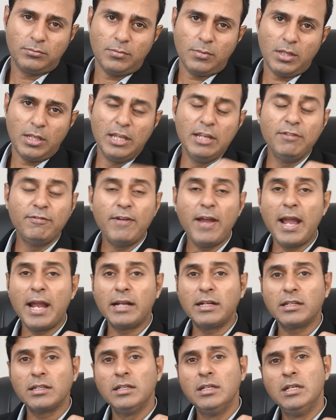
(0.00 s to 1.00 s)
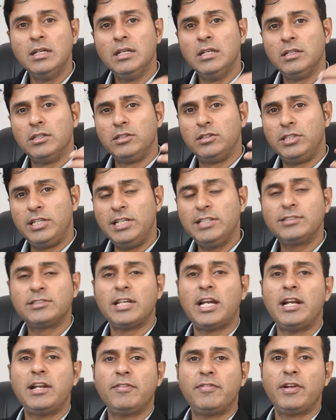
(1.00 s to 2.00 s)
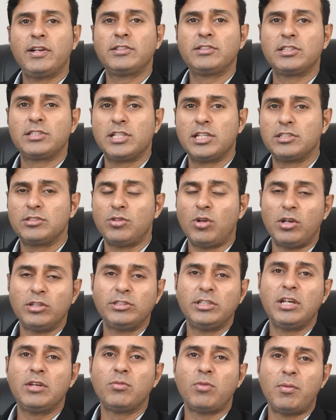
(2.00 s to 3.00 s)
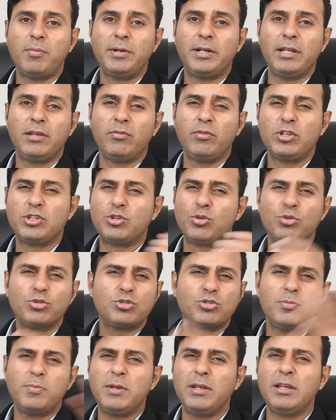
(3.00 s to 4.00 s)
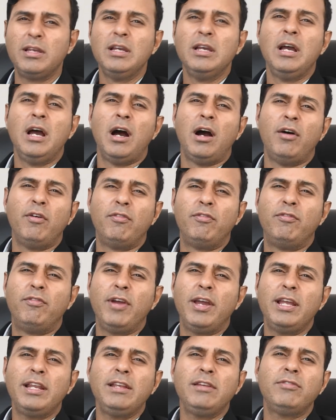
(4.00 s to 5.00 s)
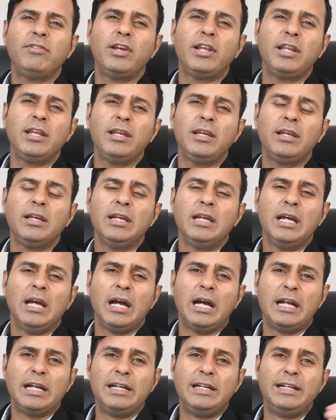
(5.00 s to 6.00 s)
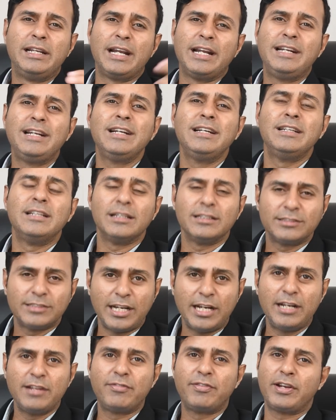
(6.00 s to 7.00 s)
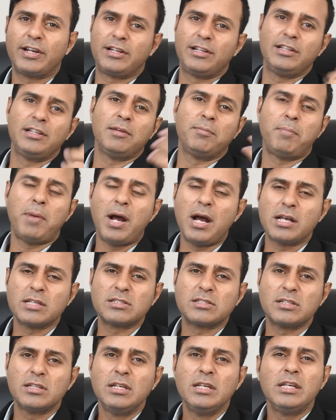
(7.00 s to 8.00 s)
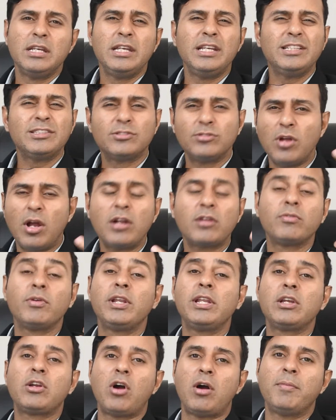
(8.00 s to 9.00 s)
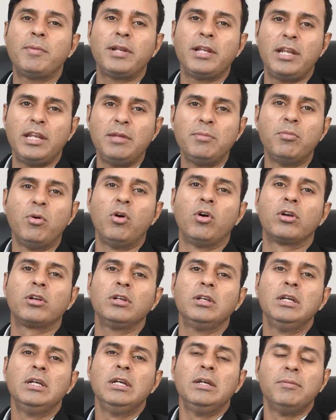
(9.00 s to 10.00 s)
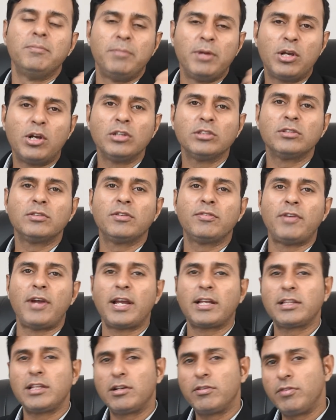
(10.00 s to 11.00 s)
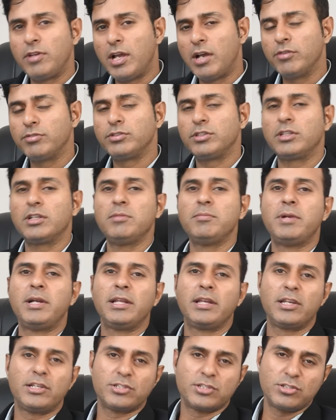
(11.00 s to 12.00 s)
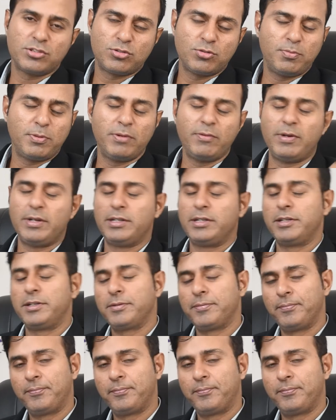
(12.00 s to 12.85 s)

In fact, these side effects such as nausea and vomiting, which used to be a very, very dreaded side effect in the past, is not very common anymore because of the fact that we have certain medications to prevent it.